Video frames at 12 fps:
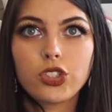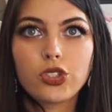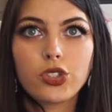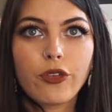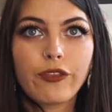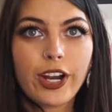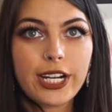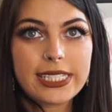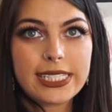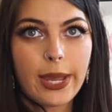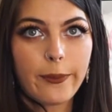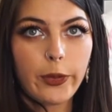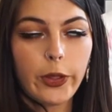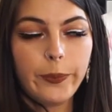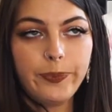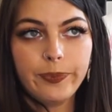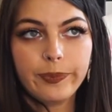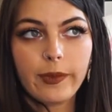So for example,
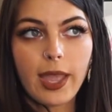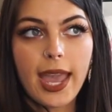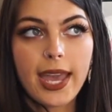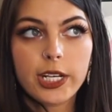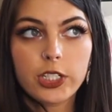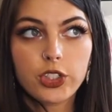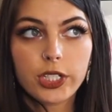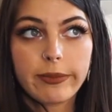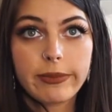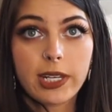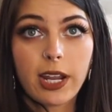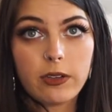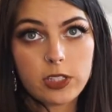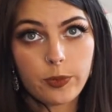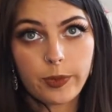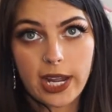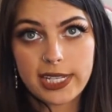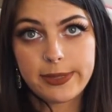I had a dream that I was a
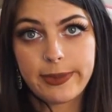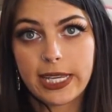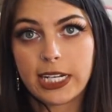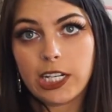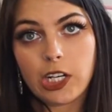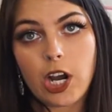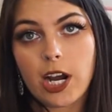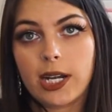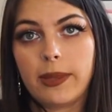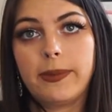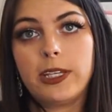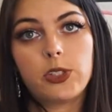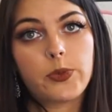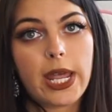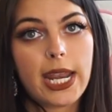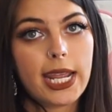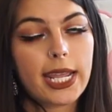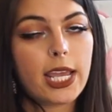bridesmaid in Cardi B's
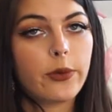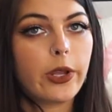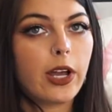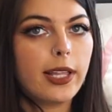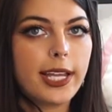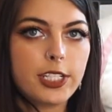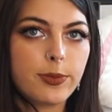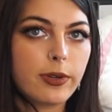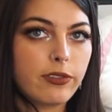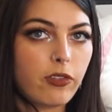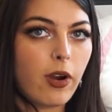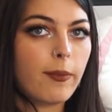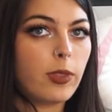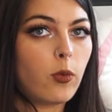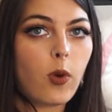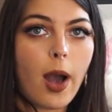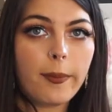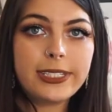wedding and we all had to perform the
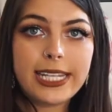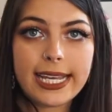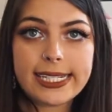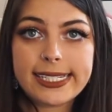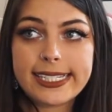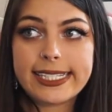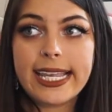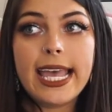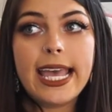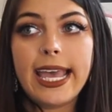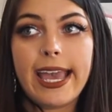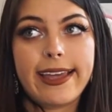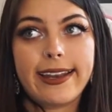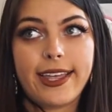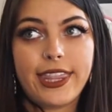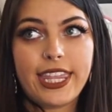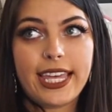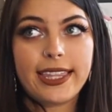WAP dance and
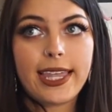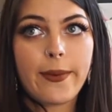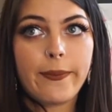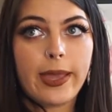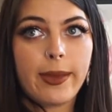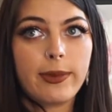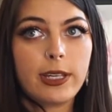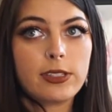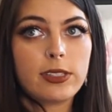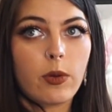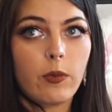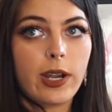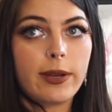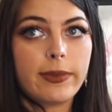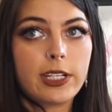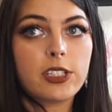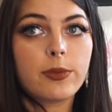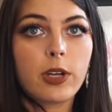I think that maybe somewhere in
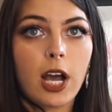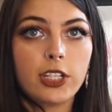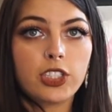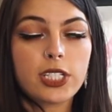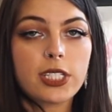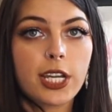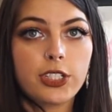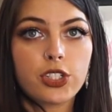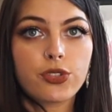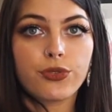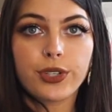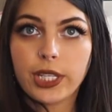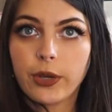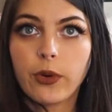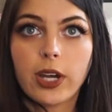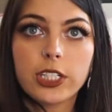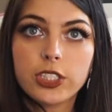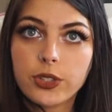my subconscious I just really
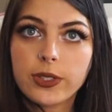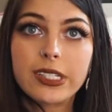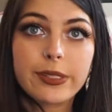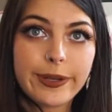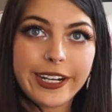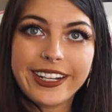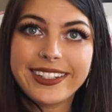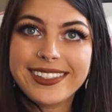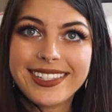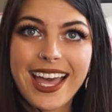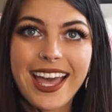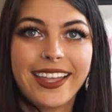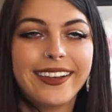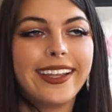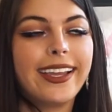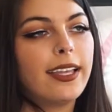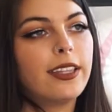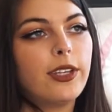wanted to experience that
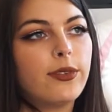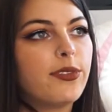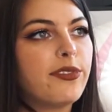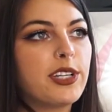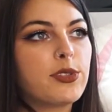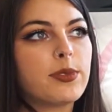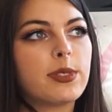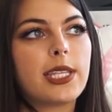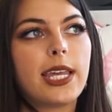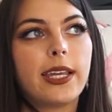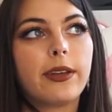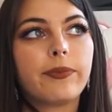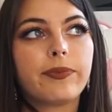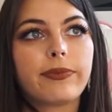and the universe was like,